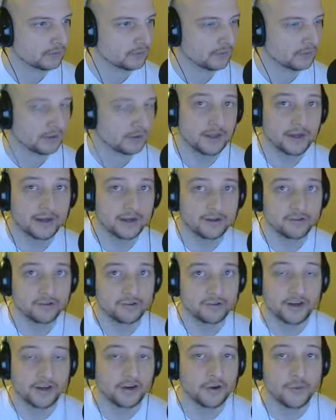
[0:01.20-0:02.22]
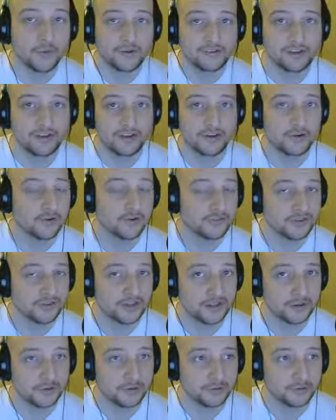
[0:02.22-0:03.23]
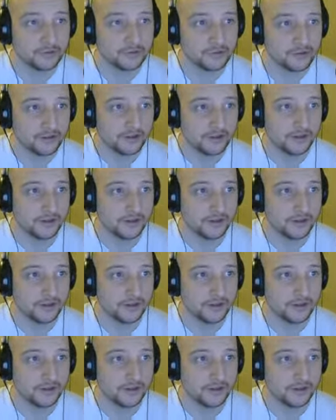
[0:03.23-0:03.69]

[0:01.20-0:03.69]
Hey guys, I know I said no videos.